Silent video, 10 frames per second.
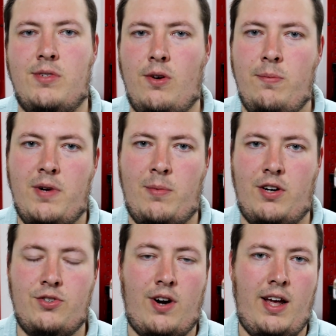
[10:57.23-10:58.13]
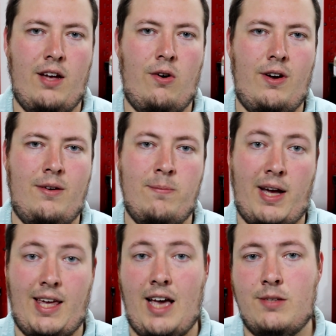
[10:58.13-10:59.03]
soap and I'm going to try it on
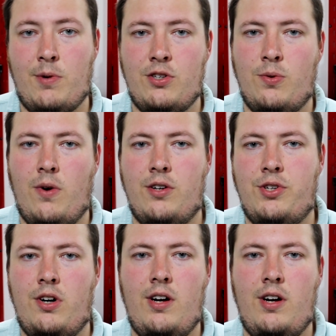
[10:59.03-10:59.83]
my gas pressure washer,